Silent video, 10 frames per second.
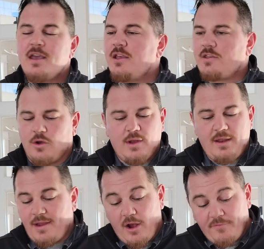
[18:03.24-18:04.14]
So
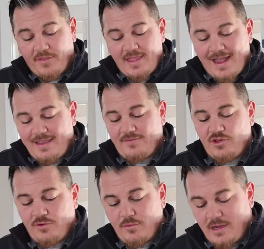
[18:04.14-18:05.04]
anyway, hopefully that gives
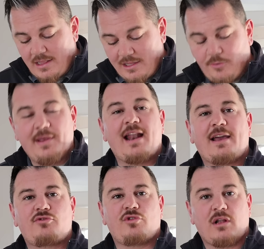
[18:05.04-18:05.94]
you a little bit
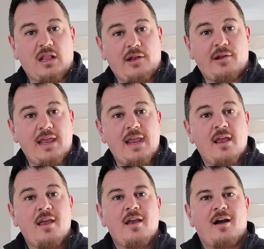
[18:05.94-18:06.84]
extra
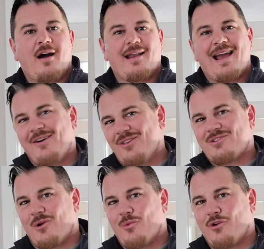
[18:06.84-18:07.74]
clarity on how
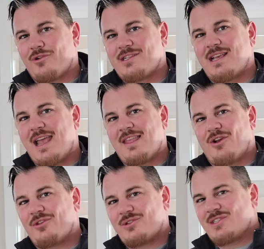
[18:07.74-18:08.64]
this all works. And then
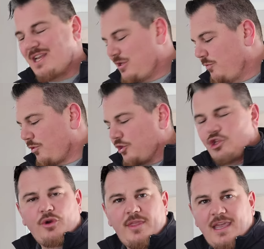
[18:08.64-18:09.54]
also stay tuned, we're gonna
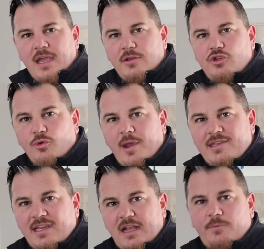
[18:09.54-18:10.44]
show you the dual
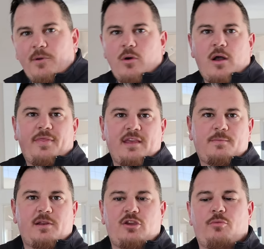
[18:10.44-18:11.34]
rates and Expo on this
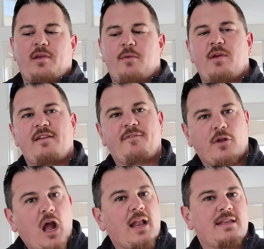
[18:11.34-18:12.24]
particular plane. We had
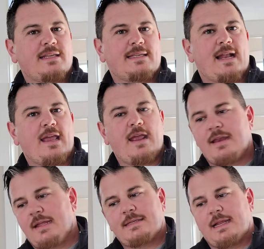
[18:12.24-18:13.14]
forgotten to set it,
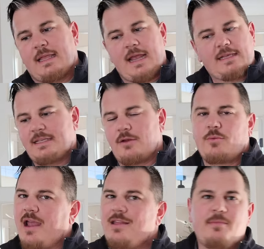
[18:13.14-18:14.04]
and incidentally, I stayed
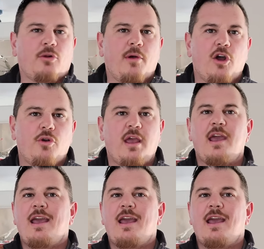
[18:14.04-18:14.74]
right in the middle mode,